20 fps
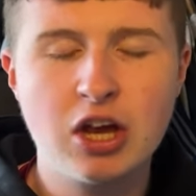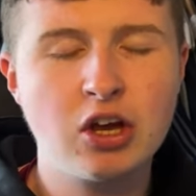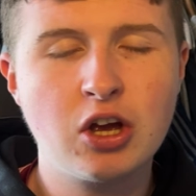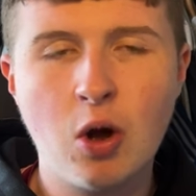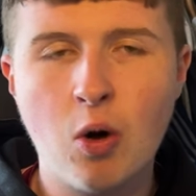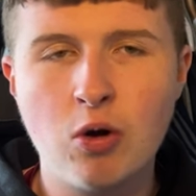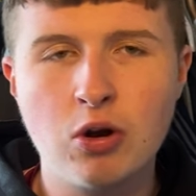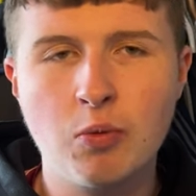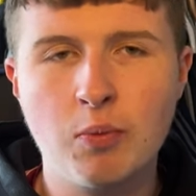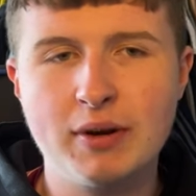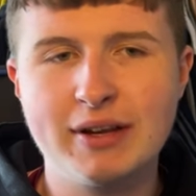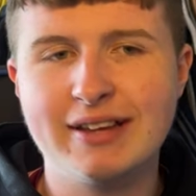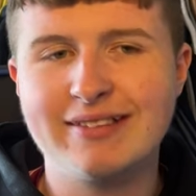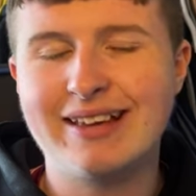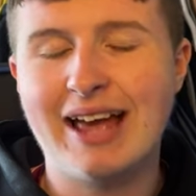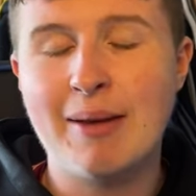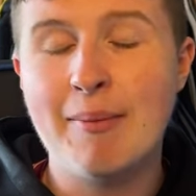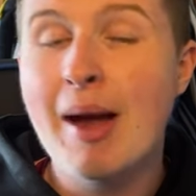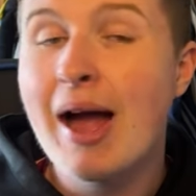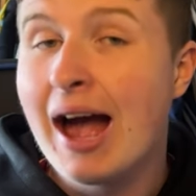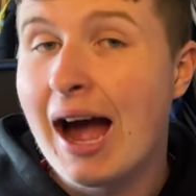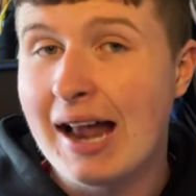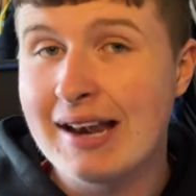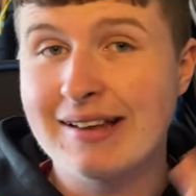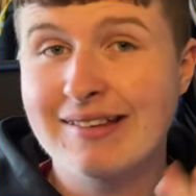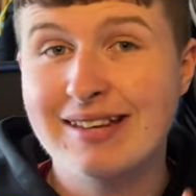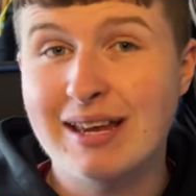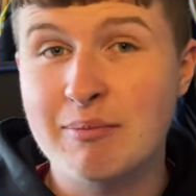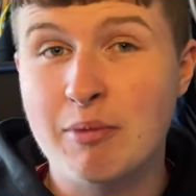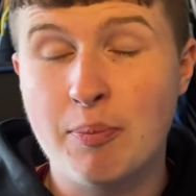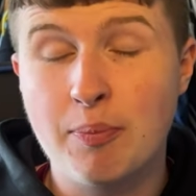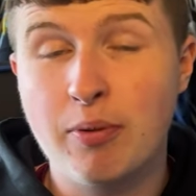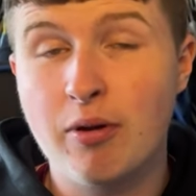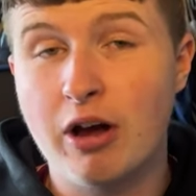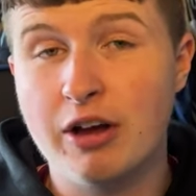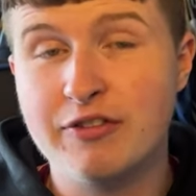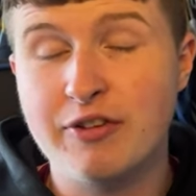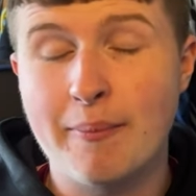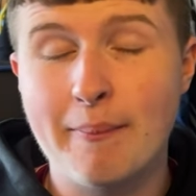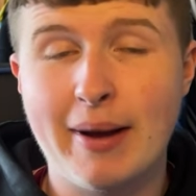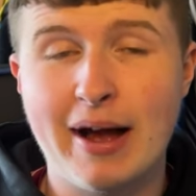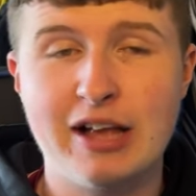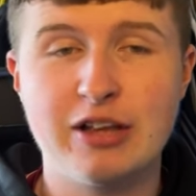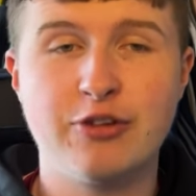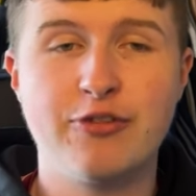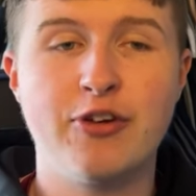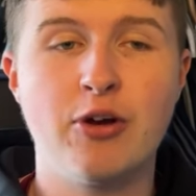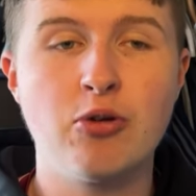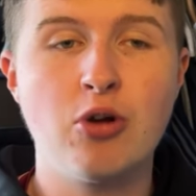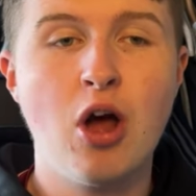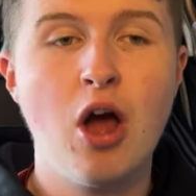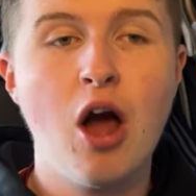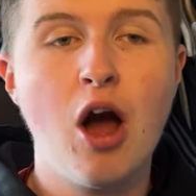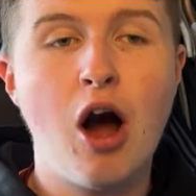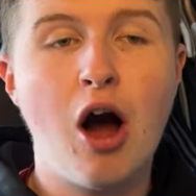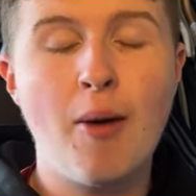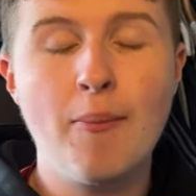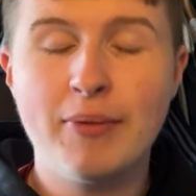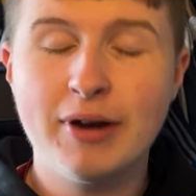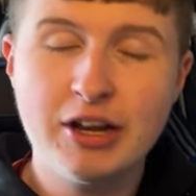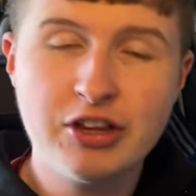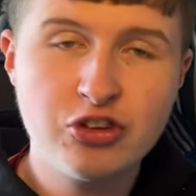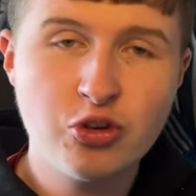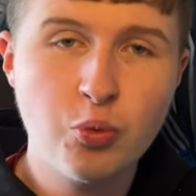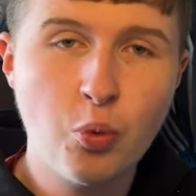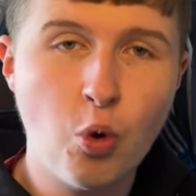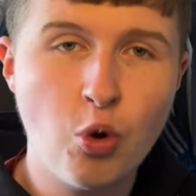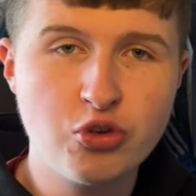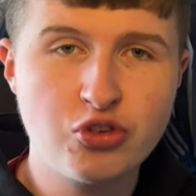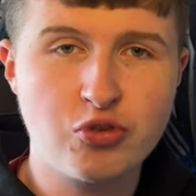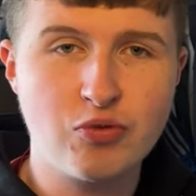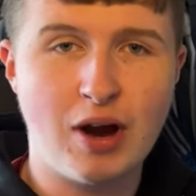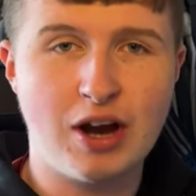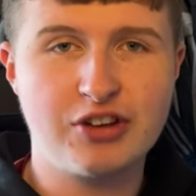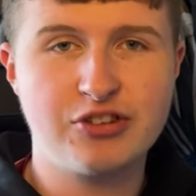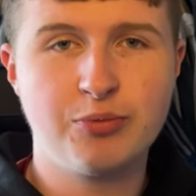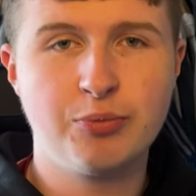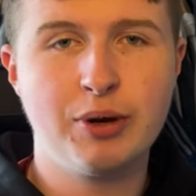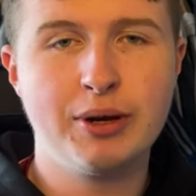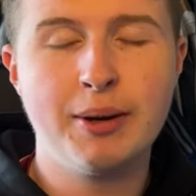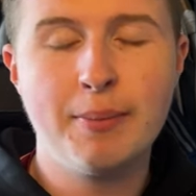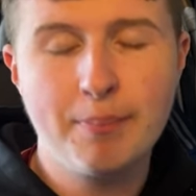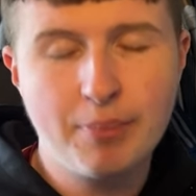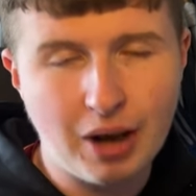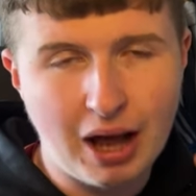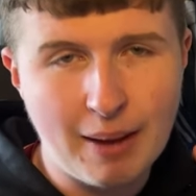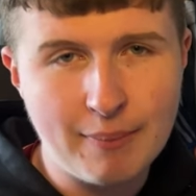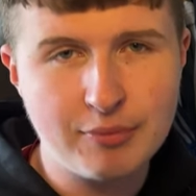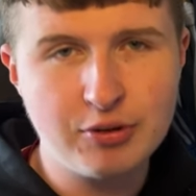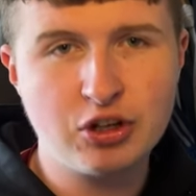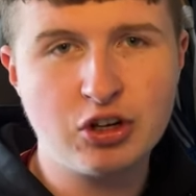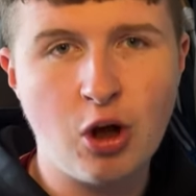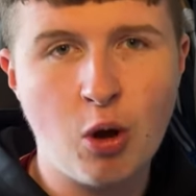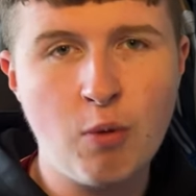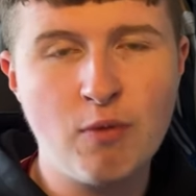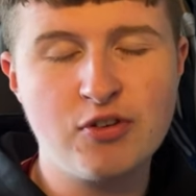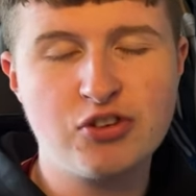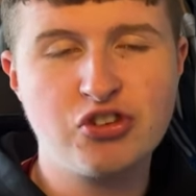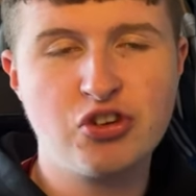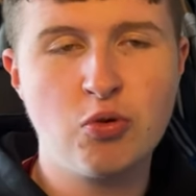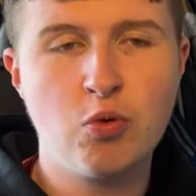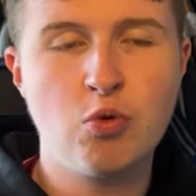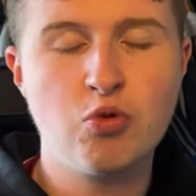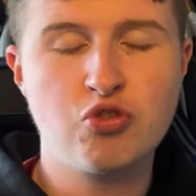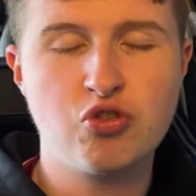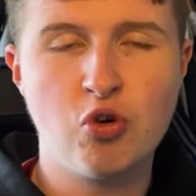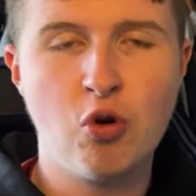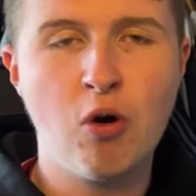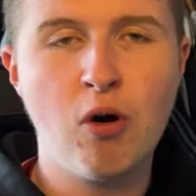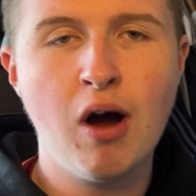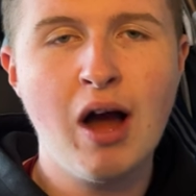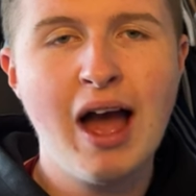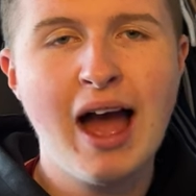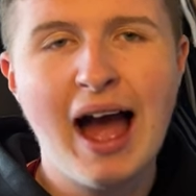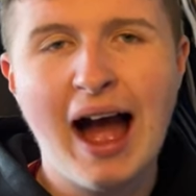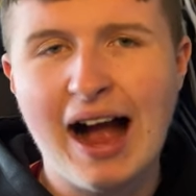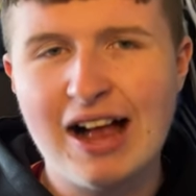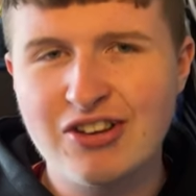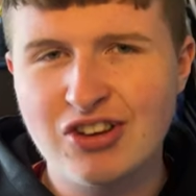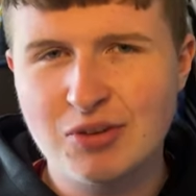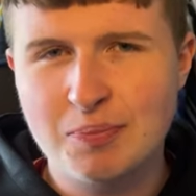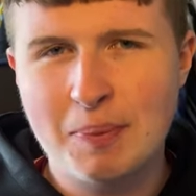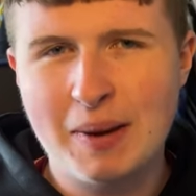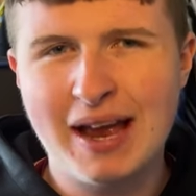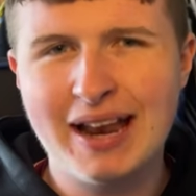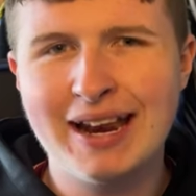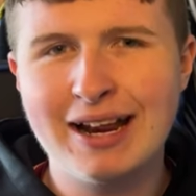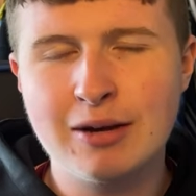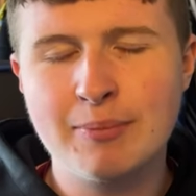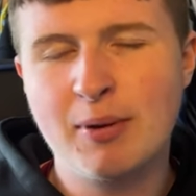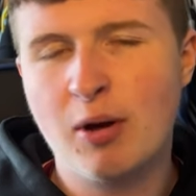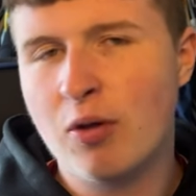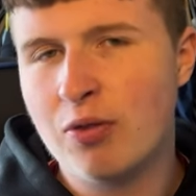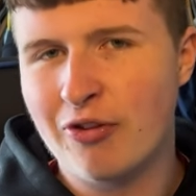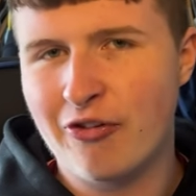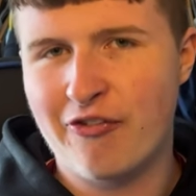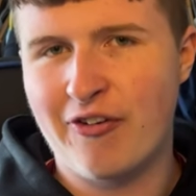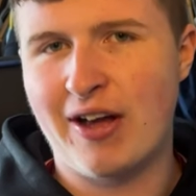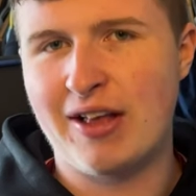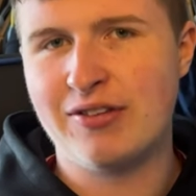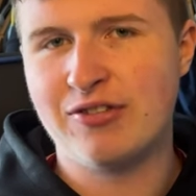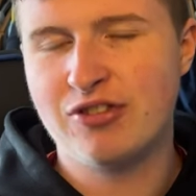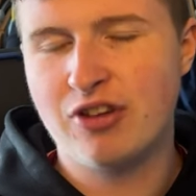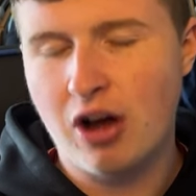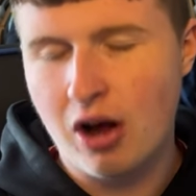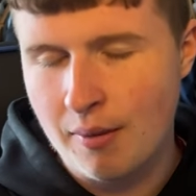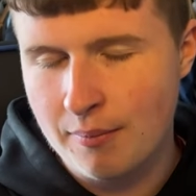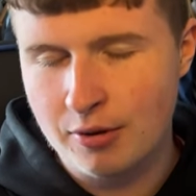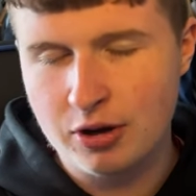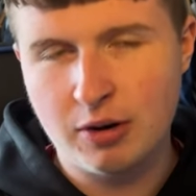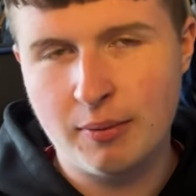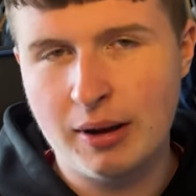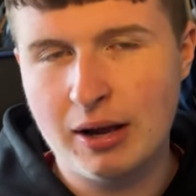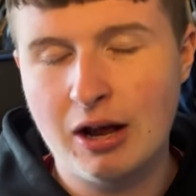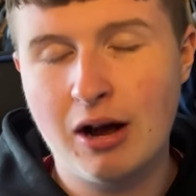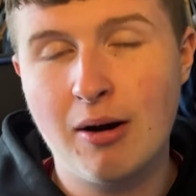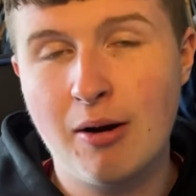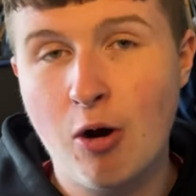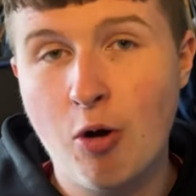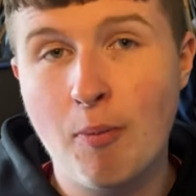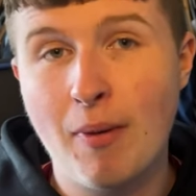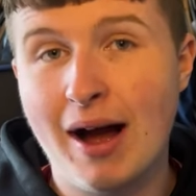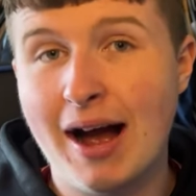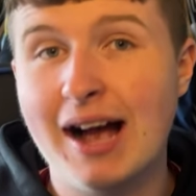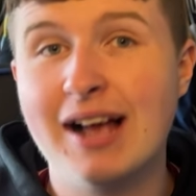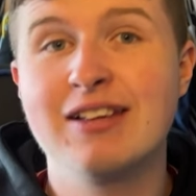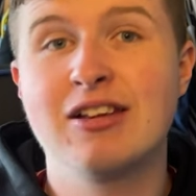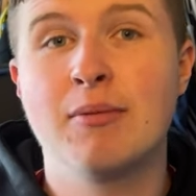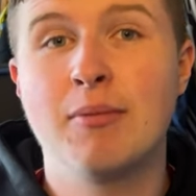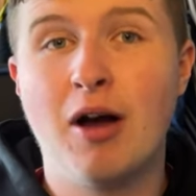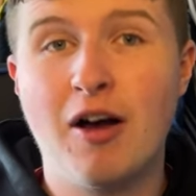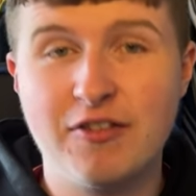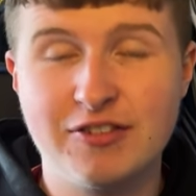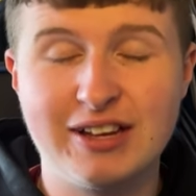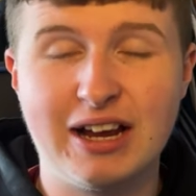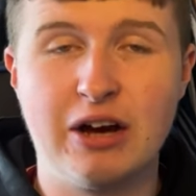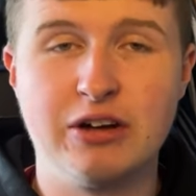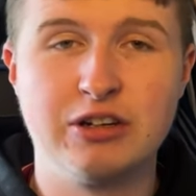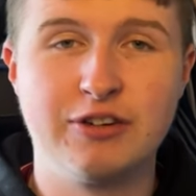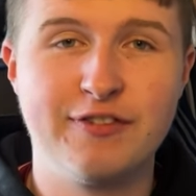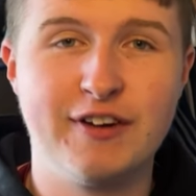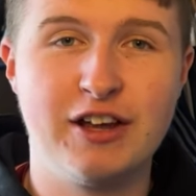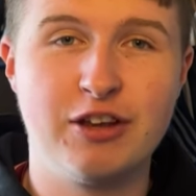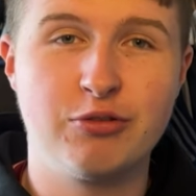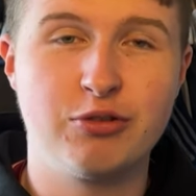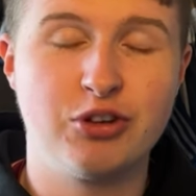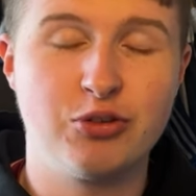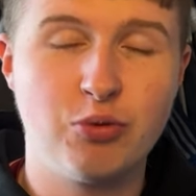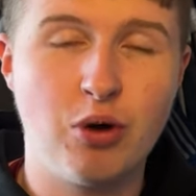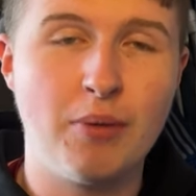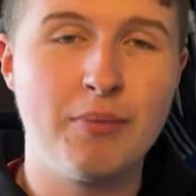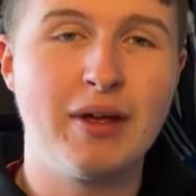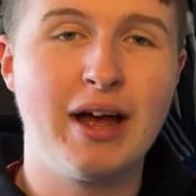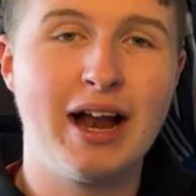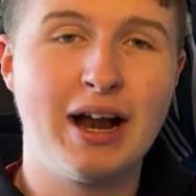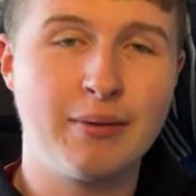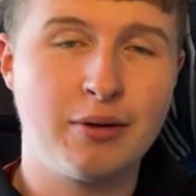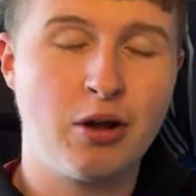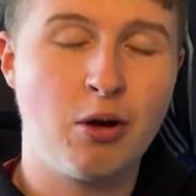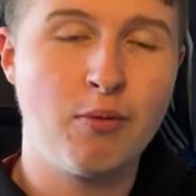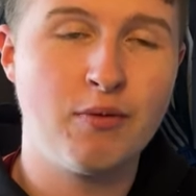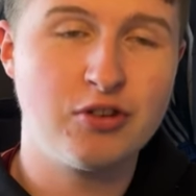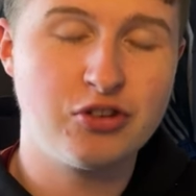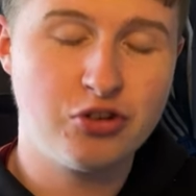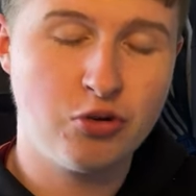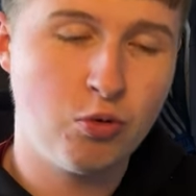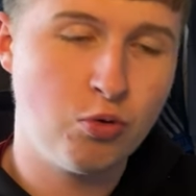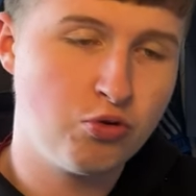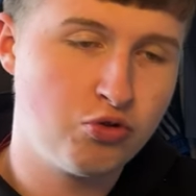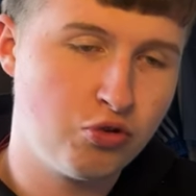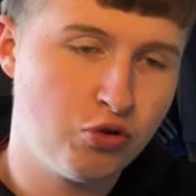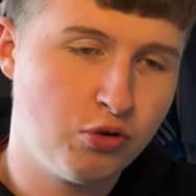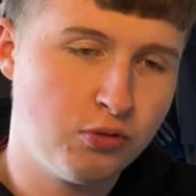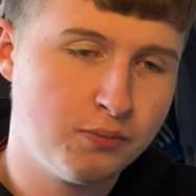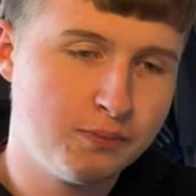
go on and win this game. And the same applies for Mansfield. I'm leaning towards a Wrexham win, but I'm going to go with a 2-2 draw and just be a little bit on the fence. I'll hold my hands up. I've sat on the fence with this one. I'm going to go with a 2-2 draw.